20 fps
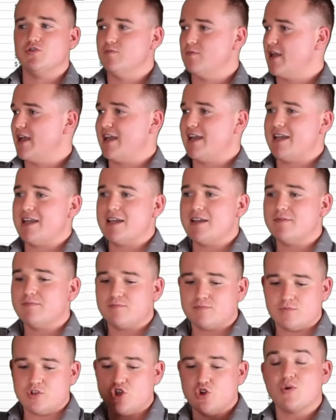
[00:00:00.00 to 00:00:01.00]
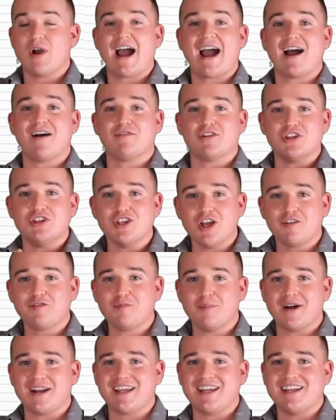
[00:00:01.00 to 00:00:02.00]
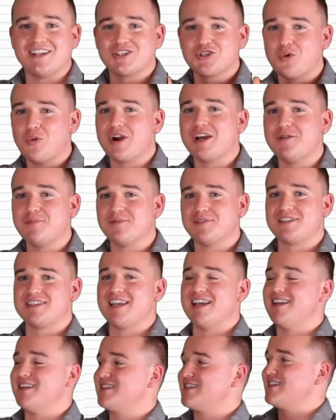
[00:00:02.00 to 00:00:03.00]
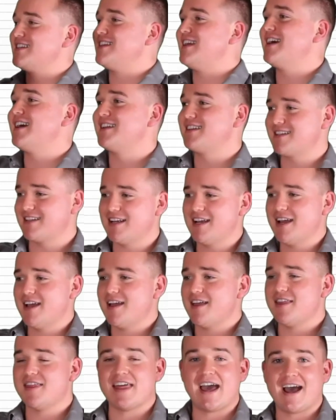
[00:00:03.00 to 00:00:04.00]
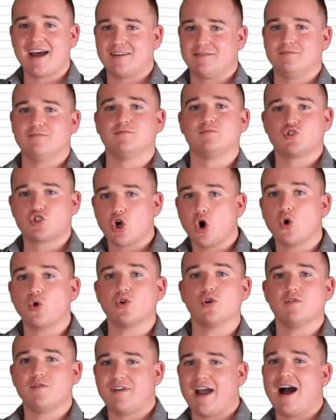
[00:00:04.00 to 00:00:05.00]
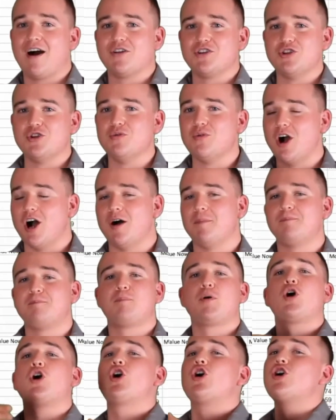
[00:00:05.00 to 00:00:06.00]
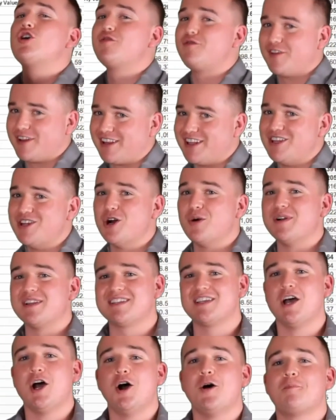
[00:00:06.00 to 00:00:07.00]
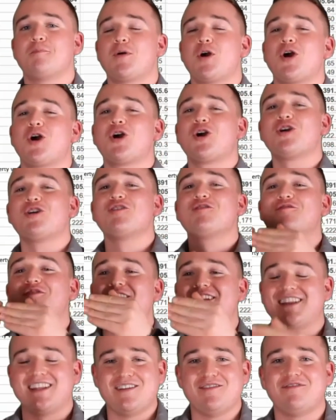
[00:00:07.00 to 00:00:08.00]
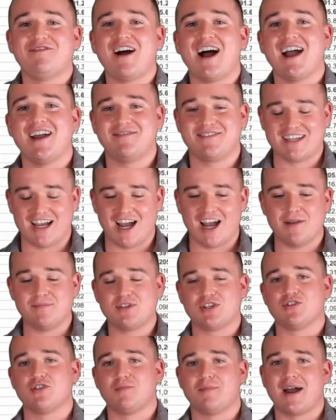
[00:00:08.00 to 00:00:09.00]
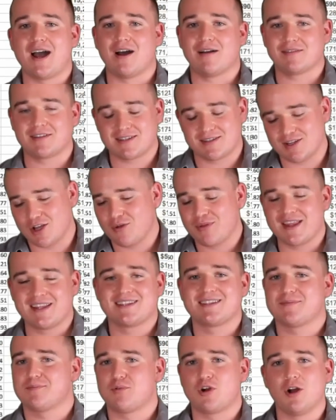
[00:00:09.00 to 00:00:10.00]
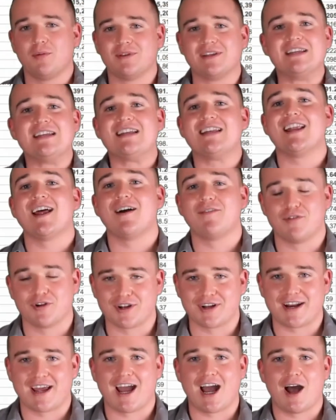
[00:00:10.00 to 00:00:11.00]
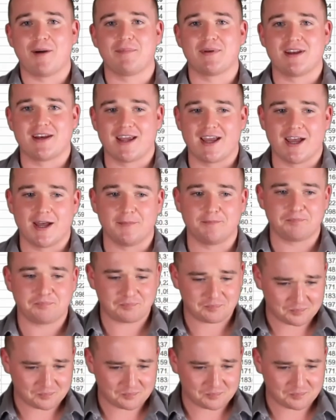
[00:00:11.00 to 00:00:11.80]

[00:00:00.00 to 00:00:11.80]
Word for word: a, you have enough money, twenty percent, to get that total value up perfectly. You know, it's perfectly five times your amounts. Now, that's probably never going to happen. And